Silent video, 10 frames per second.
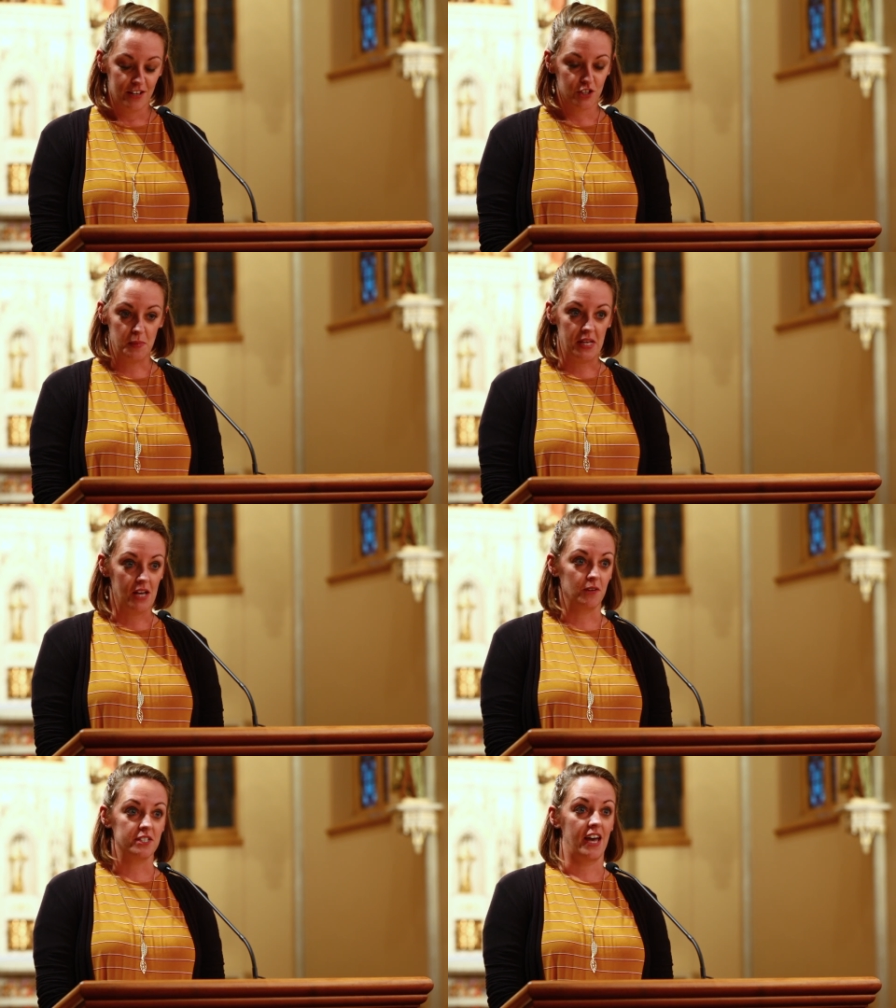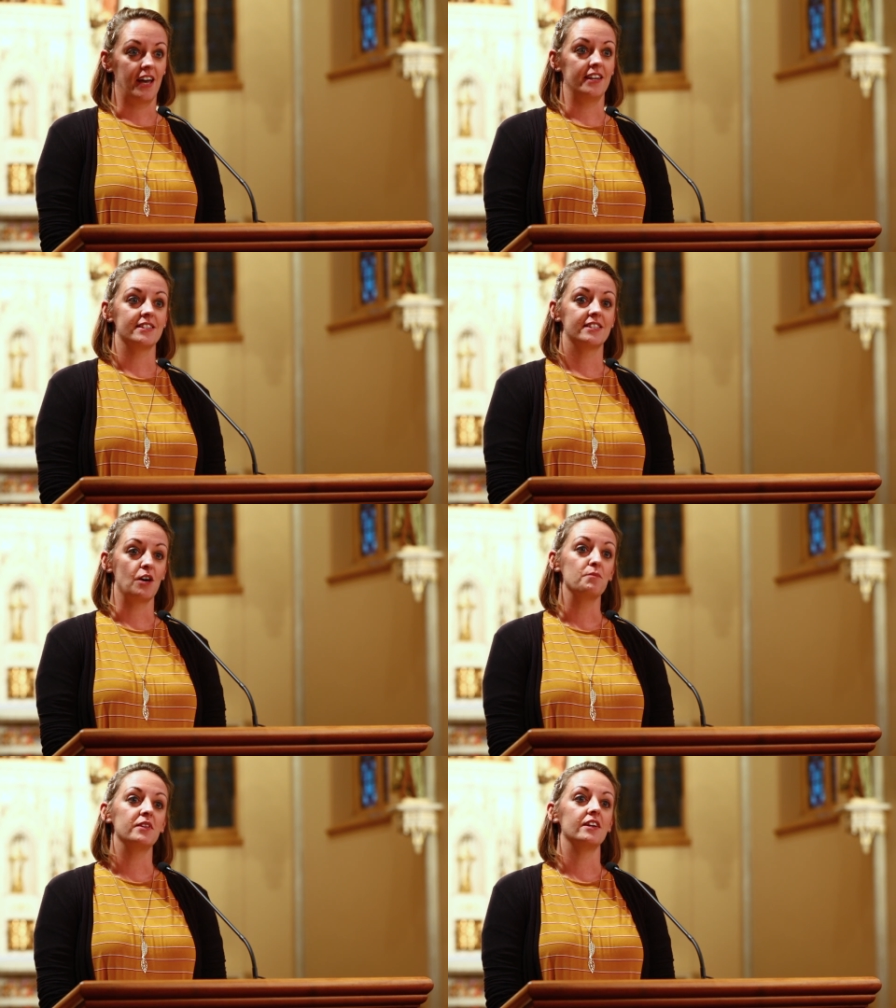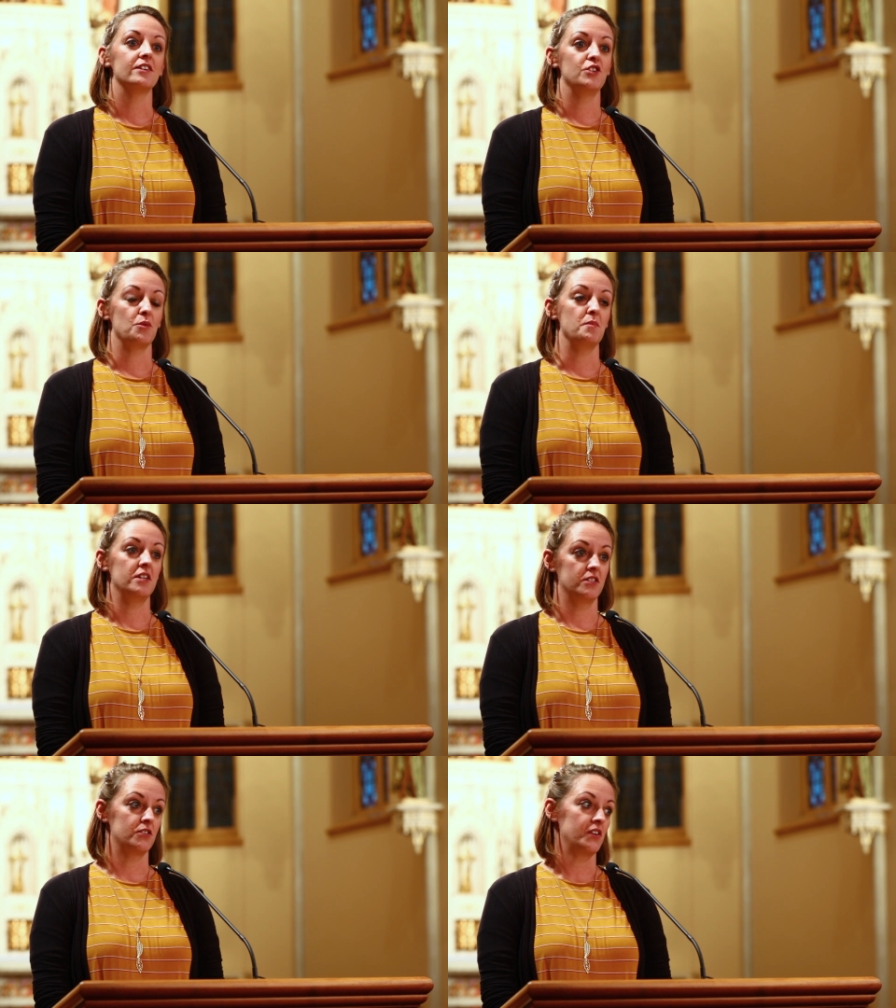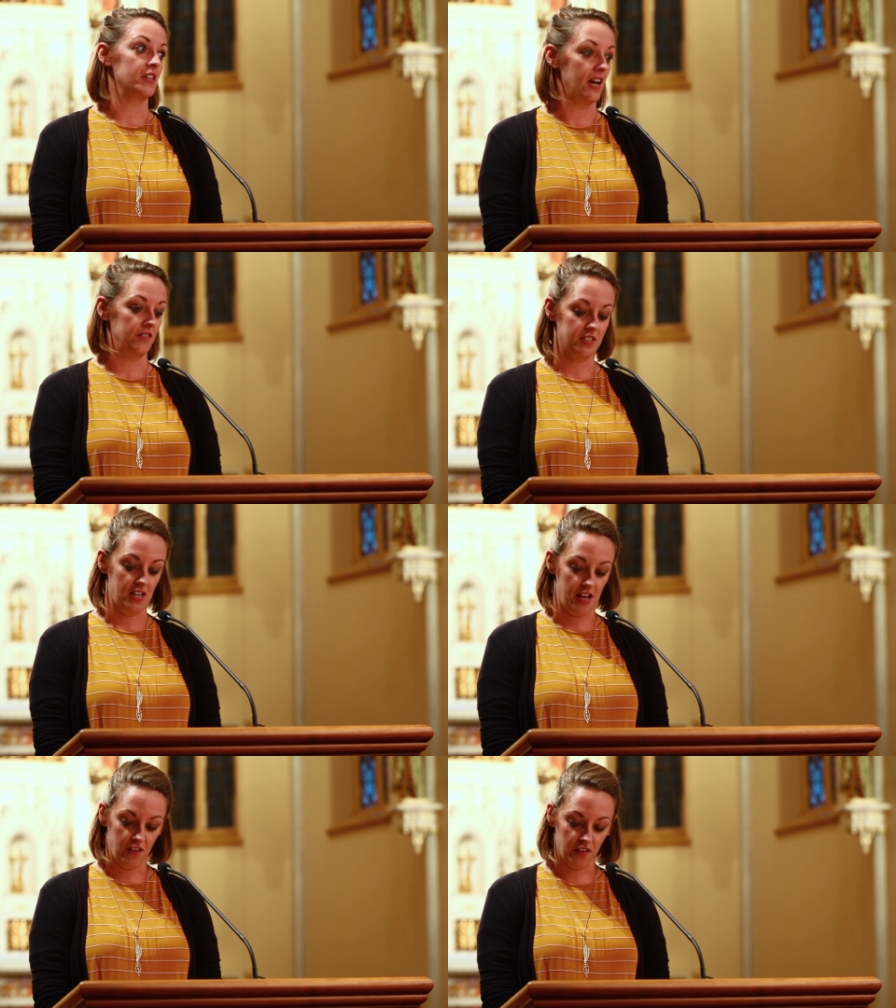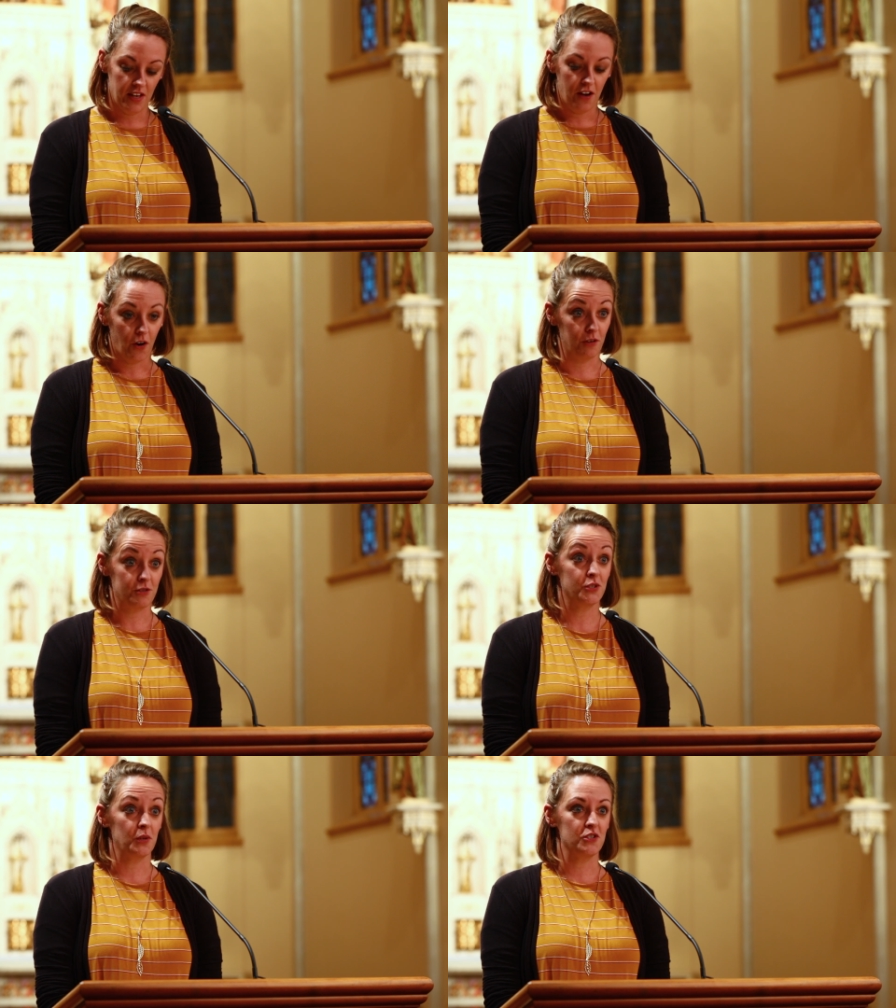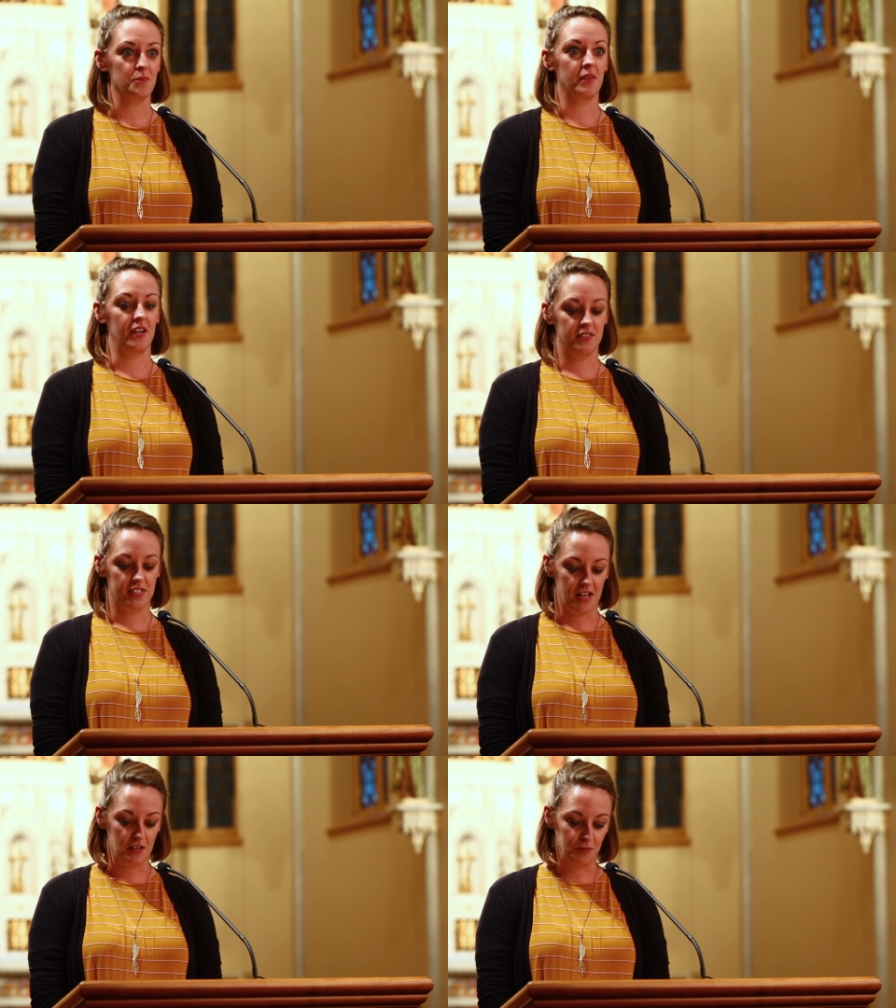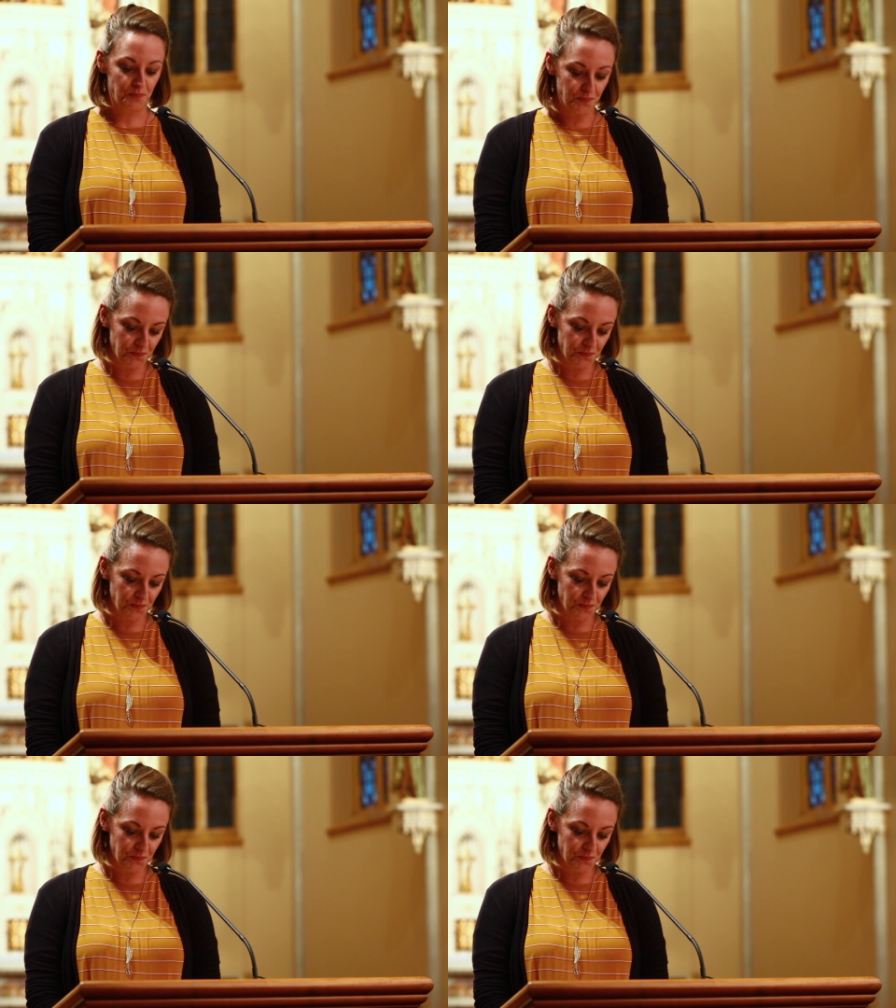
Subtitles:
to be able to add something to your ministry lifestyle or your stewardship lifestyle.